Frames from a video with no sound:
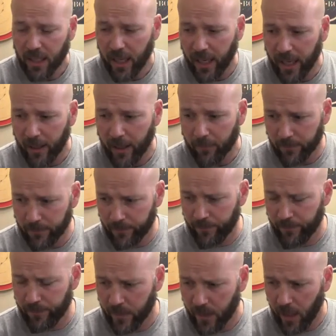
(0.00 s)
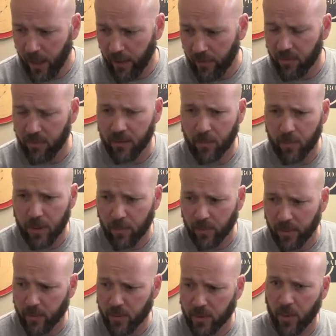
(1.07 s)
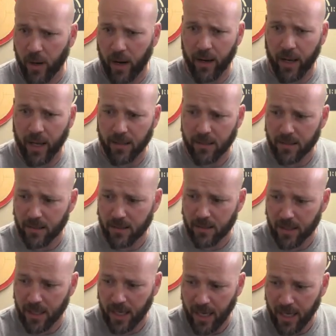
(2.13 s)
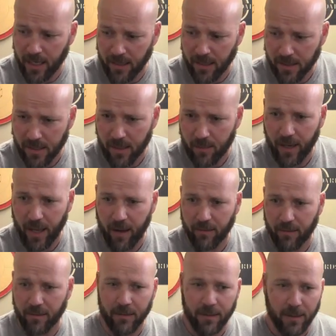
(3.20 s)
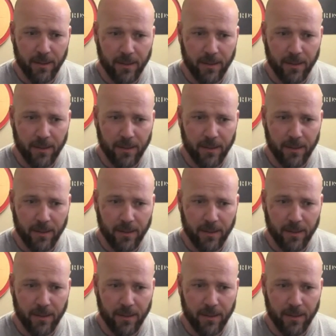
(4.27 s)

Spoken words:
Other than the people that were swearing at us, cause the Canadians come down